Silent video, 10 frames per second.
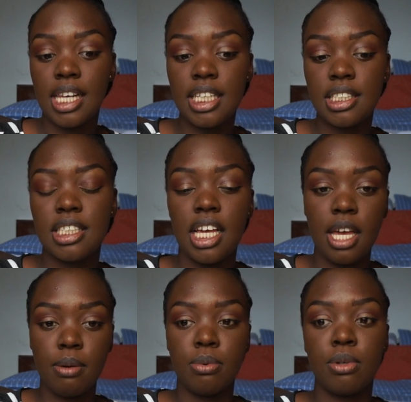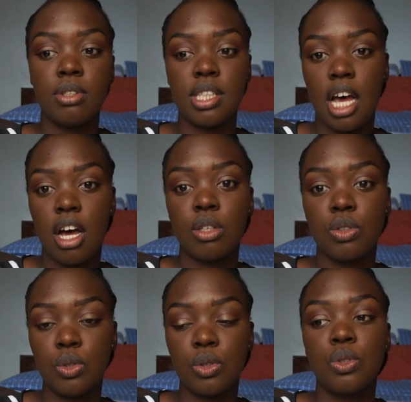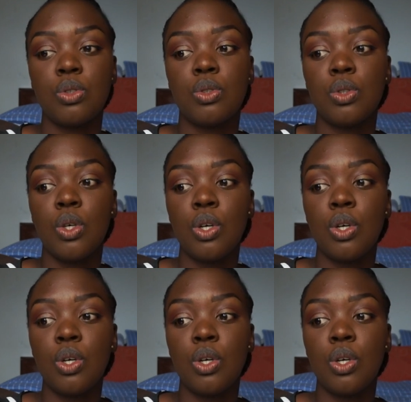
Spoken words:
least able now to,